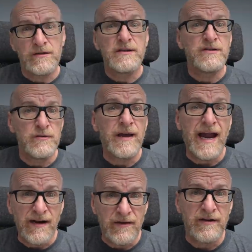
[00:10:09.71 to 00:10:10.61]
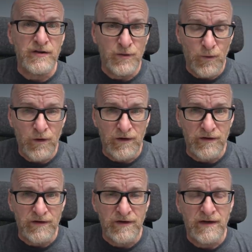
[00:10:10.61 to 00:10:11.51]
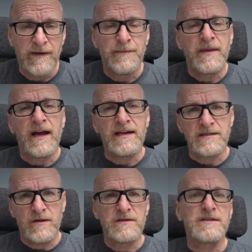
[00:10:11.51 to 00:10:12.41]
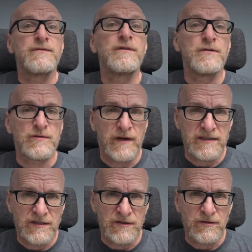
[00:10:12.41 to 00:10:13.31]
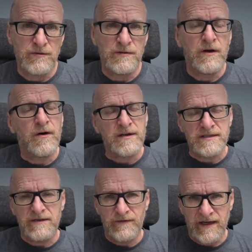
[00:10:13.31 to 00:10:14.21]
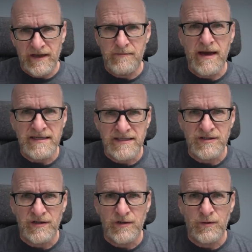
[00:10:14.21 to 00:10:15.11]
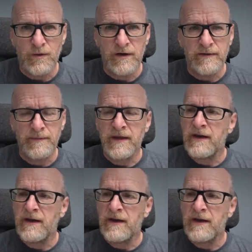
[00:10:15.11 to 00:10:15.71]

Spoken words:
you can do anything you want as long as it feels right to you or it's conveying the message that you want.